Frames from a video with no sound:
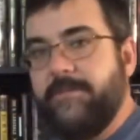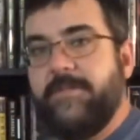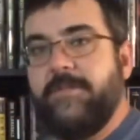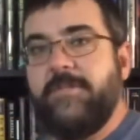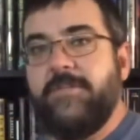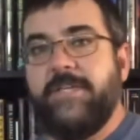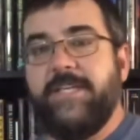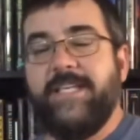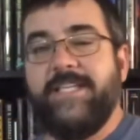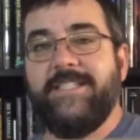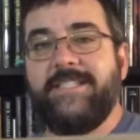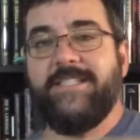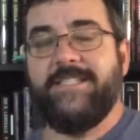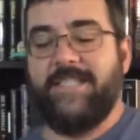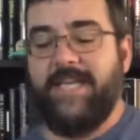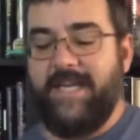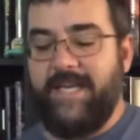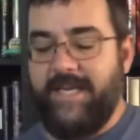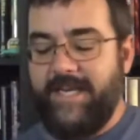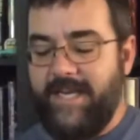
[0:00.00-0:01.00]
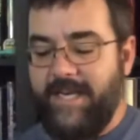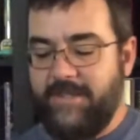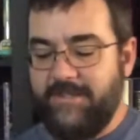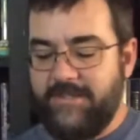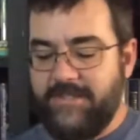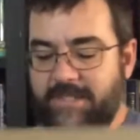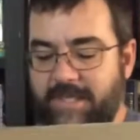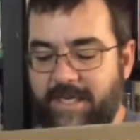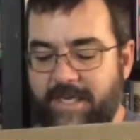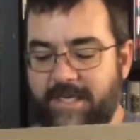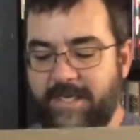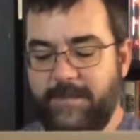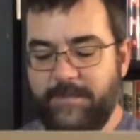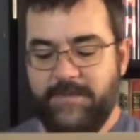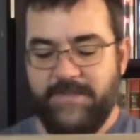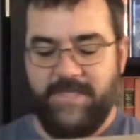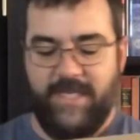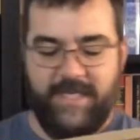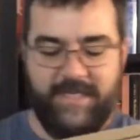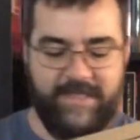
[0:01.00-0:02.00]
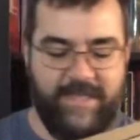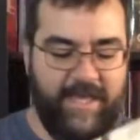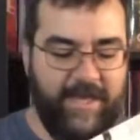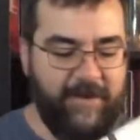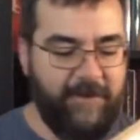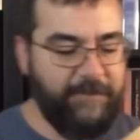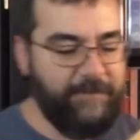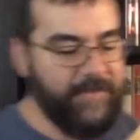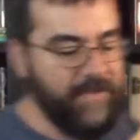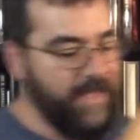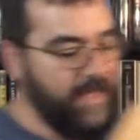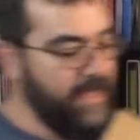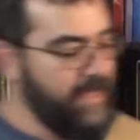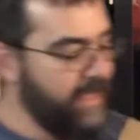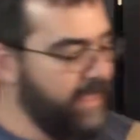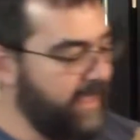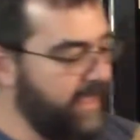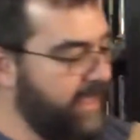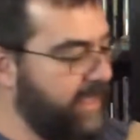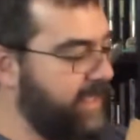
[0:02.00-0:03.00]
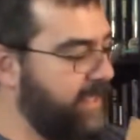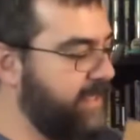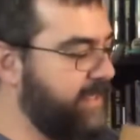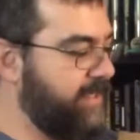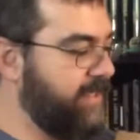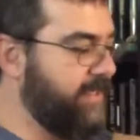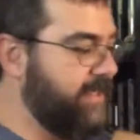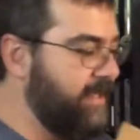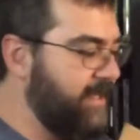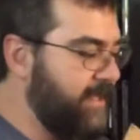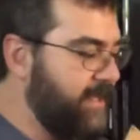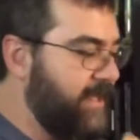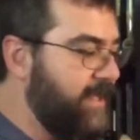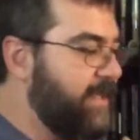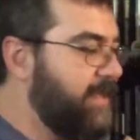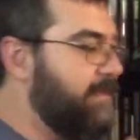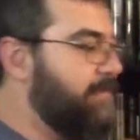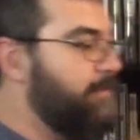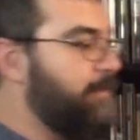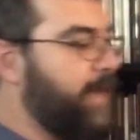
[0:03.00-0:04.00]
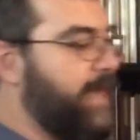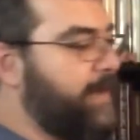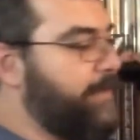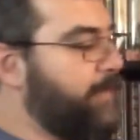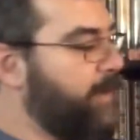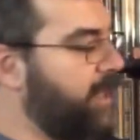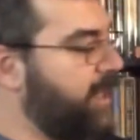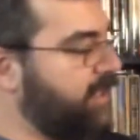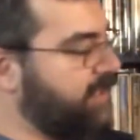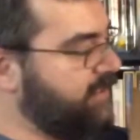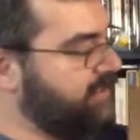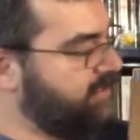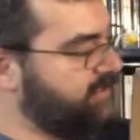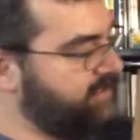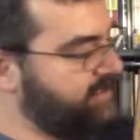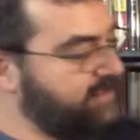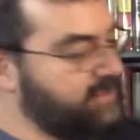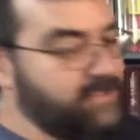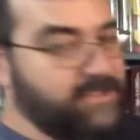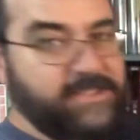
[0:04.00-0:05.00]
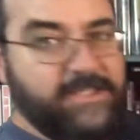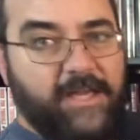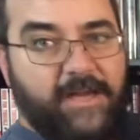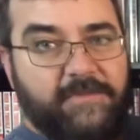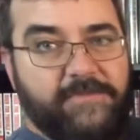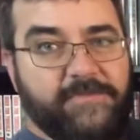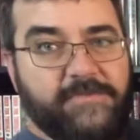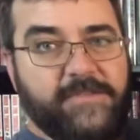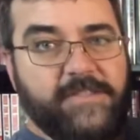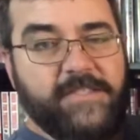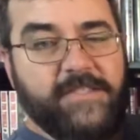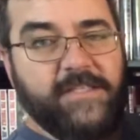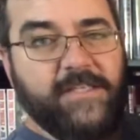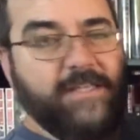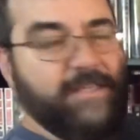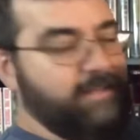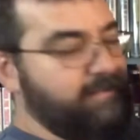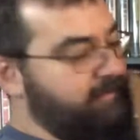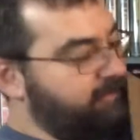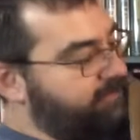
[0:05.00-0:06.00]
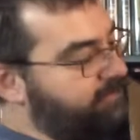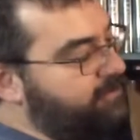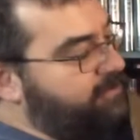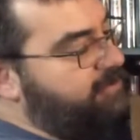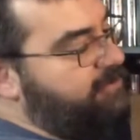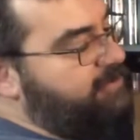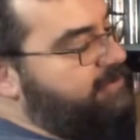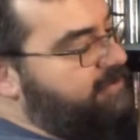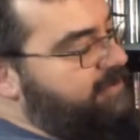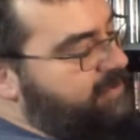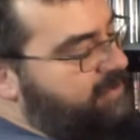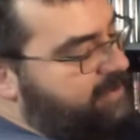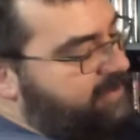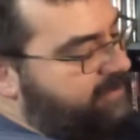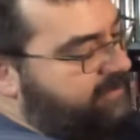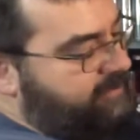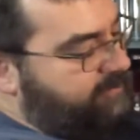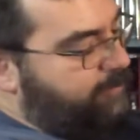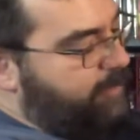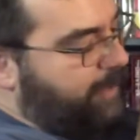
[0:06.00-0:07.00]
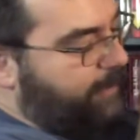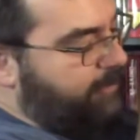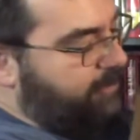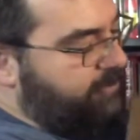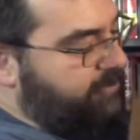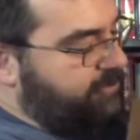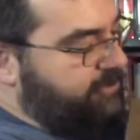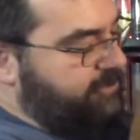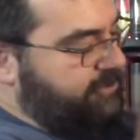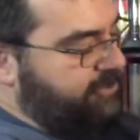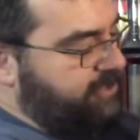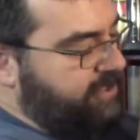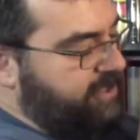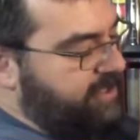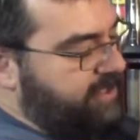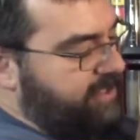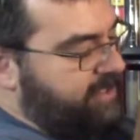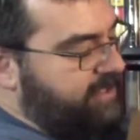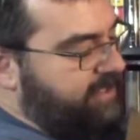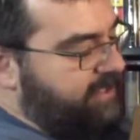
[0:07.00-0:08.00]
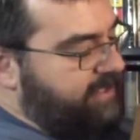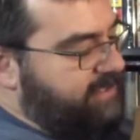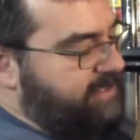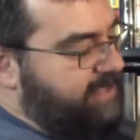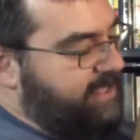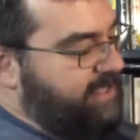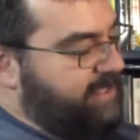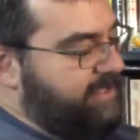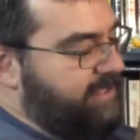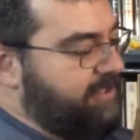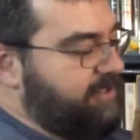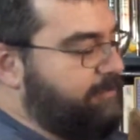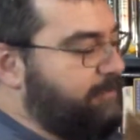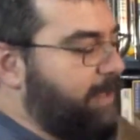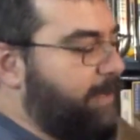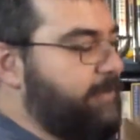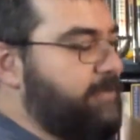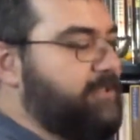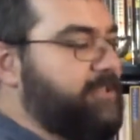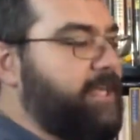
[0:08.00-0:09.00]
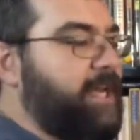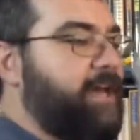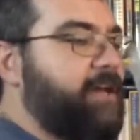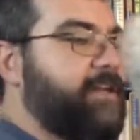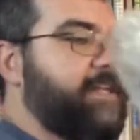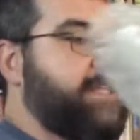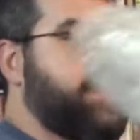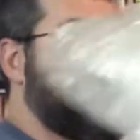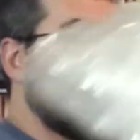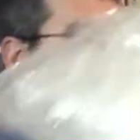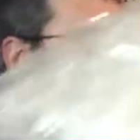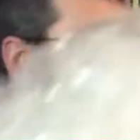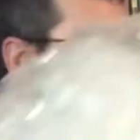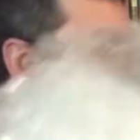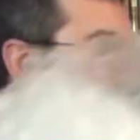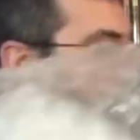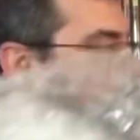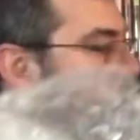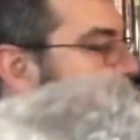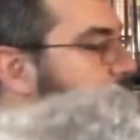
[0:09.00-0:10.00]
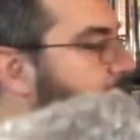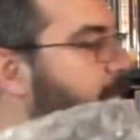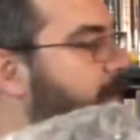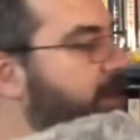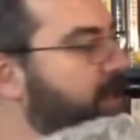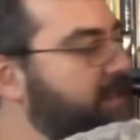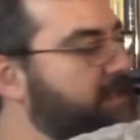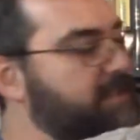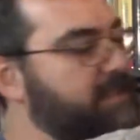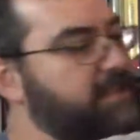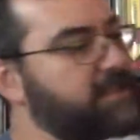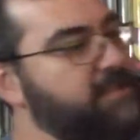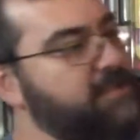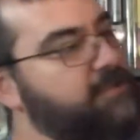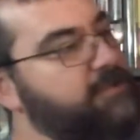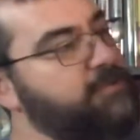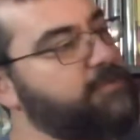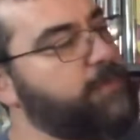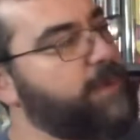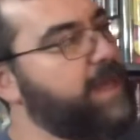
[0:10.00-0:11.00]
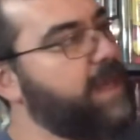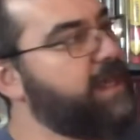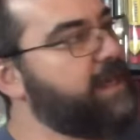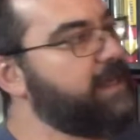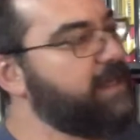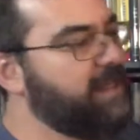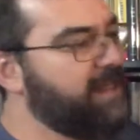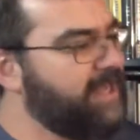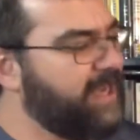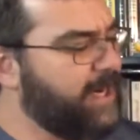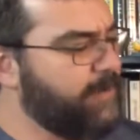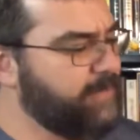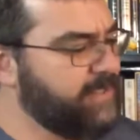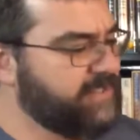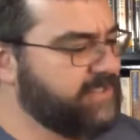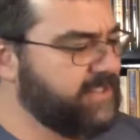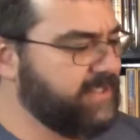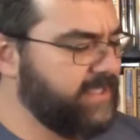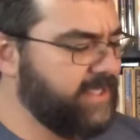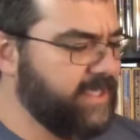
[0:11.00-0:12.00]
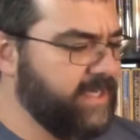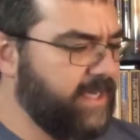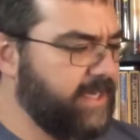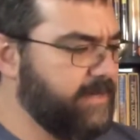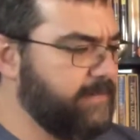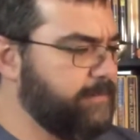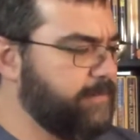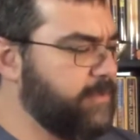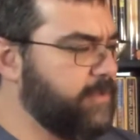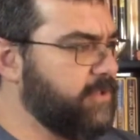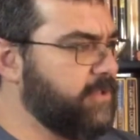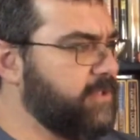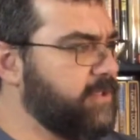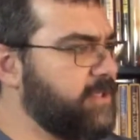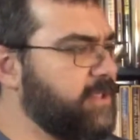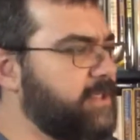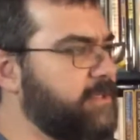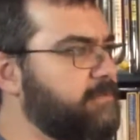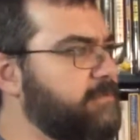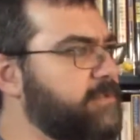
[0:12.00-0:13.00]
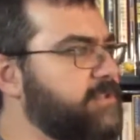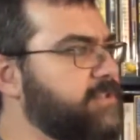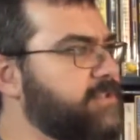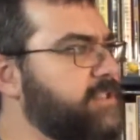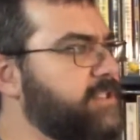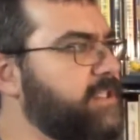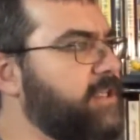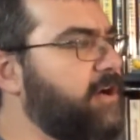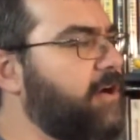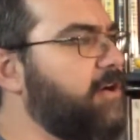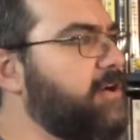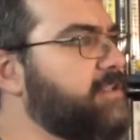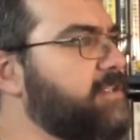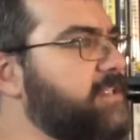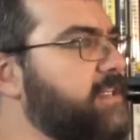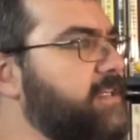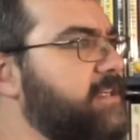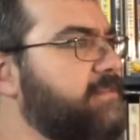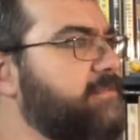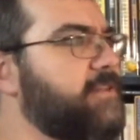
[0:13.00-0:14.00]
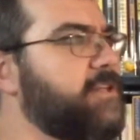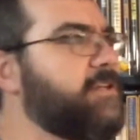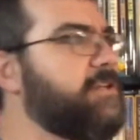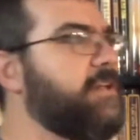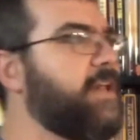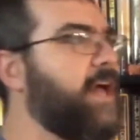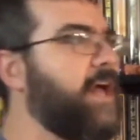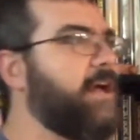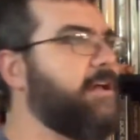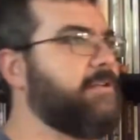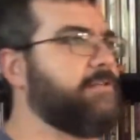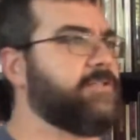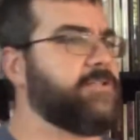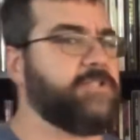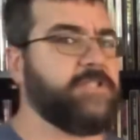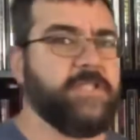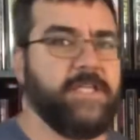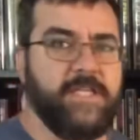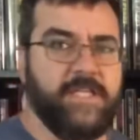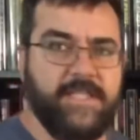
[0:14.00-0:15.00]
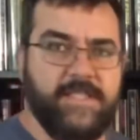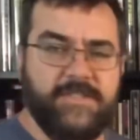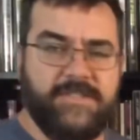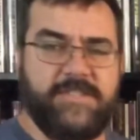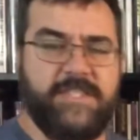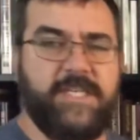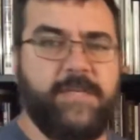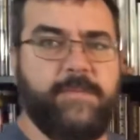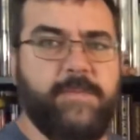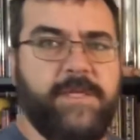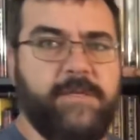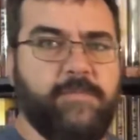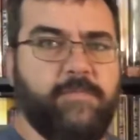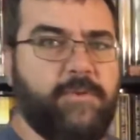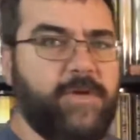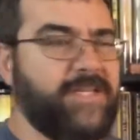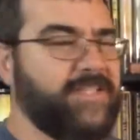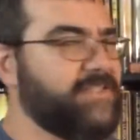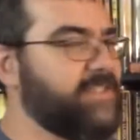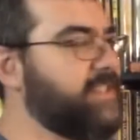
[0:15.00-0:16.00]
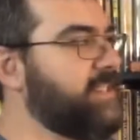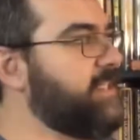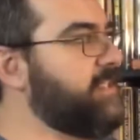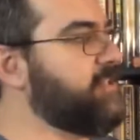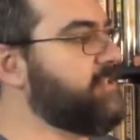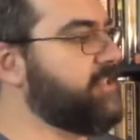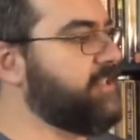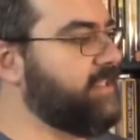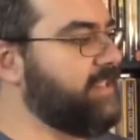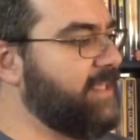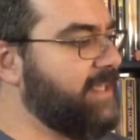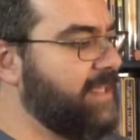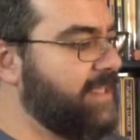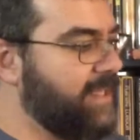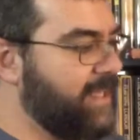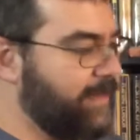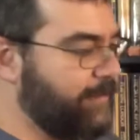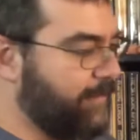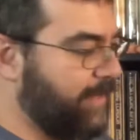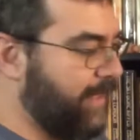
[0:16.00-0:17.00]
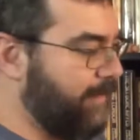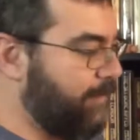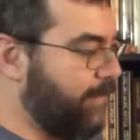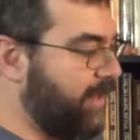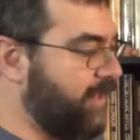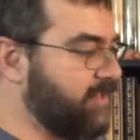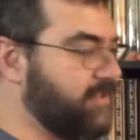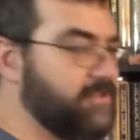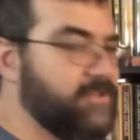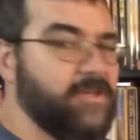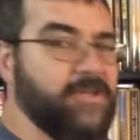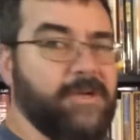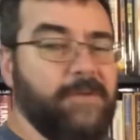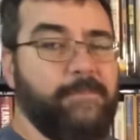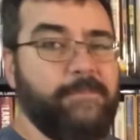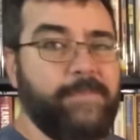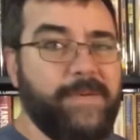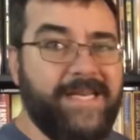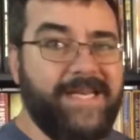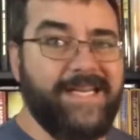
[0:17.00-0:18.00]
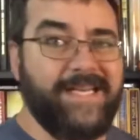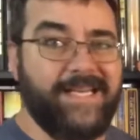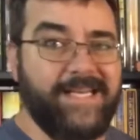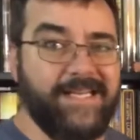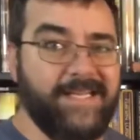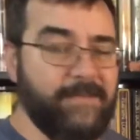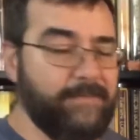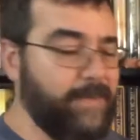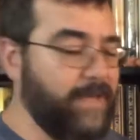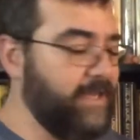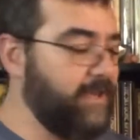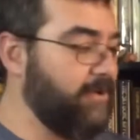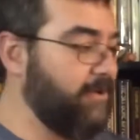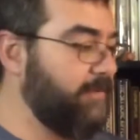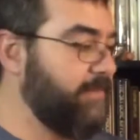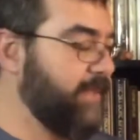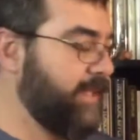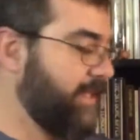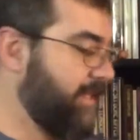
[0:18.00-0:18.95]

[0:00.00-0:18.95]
Look inside, outside, upside down. And my box is stuffed full of bubbles. Let's get these bubbles out. And this time my box isn't too bad. I recently got a book. It was The Haunting of Hill House Centipede Press Edition. And my box took a beating in the mail.